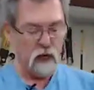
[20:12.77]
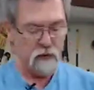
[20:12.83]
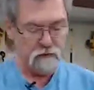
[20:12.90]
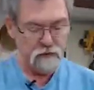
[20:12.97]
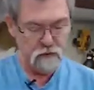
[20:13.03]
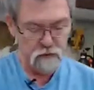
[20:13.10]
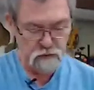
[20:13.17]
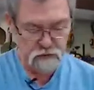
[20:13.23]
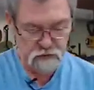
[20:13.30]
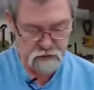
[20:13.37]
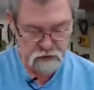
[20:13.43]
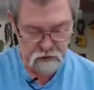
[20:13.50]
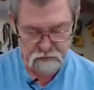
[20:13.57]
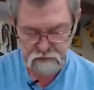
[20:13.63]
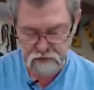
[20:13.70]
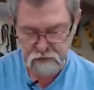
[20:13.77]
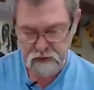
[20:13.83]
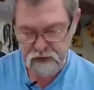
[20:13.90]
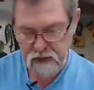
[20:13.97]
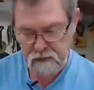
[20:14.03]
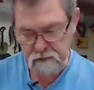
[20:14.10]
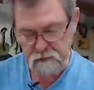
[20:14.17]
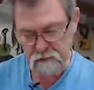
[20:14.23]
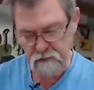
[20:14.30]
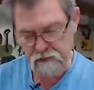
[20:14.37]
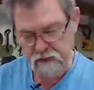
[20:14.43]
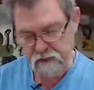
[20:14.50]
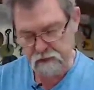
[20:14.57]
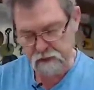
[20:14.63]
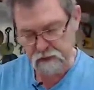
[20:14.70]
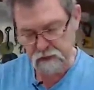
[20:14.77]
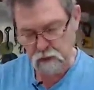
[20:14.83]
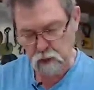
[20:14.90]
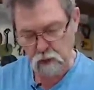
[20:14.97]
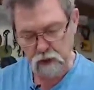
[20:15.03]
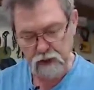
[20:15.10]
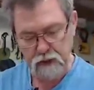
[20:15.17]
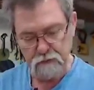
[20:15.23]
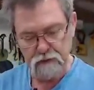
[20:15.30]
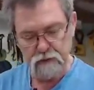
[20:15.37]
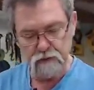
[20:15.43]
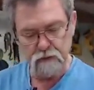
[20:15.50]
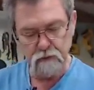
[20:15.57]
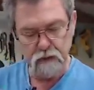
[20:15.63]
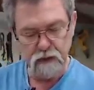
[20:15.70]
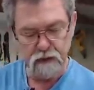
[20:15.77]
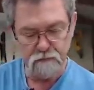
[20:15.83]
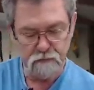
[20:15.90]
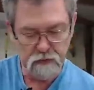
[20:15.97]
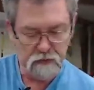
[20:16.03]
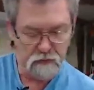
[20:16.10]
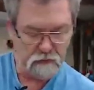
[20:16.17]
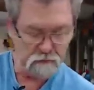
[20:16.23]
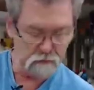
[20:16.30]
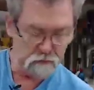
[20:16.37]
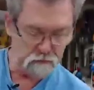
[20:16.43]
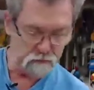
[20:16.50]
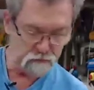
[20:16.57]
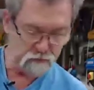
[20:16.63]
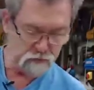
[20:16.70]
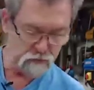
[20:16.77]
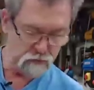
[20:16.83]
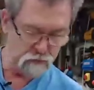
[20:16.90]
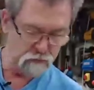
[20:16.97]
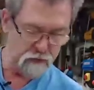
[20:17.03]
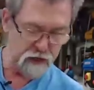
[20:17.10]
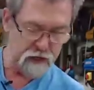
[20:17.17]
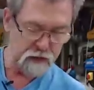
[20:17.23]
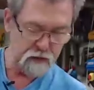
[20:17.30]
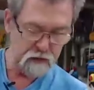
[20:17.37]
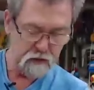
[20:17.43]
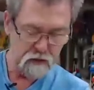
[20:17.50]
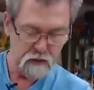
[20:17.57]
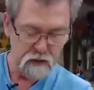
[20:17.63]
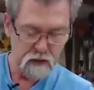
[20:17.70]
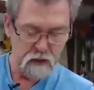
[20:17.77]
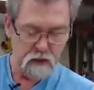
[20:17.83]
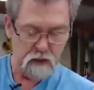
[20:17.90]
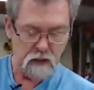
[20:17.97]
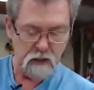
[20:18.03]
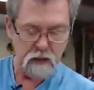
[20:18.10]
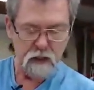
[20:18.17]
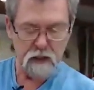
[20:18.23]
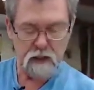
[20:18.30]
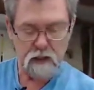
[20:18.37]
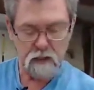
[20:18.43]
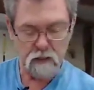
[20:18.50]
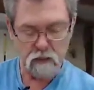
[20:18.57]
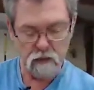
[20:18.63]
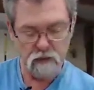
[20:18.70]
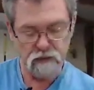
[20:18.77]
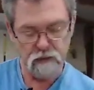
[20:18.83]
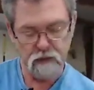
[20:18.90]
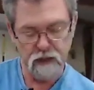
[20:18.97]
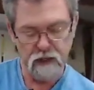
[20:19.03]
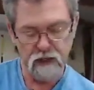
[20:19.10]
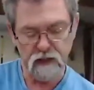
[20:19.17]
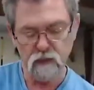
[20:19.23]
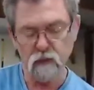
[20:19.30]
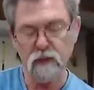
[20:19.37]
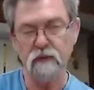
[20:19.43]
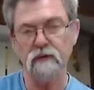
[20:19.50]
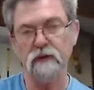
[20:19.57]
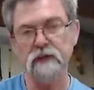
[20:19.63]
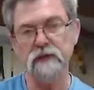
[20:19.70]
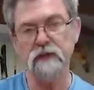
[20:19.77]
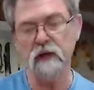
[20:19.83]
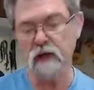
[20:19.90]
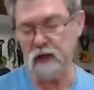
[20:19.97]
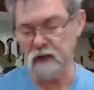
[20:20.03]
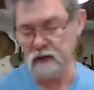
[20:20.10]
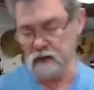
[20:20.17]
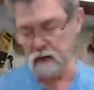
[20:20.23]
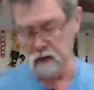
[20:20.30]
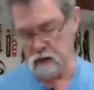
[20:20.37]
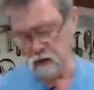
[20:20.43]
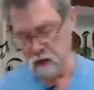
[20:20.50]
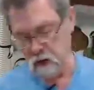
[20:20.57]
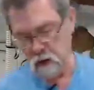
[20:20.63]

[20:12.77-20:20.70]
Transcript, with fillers: I've jerried up something to hook it up to my Festool vac, and also it has one of these guys,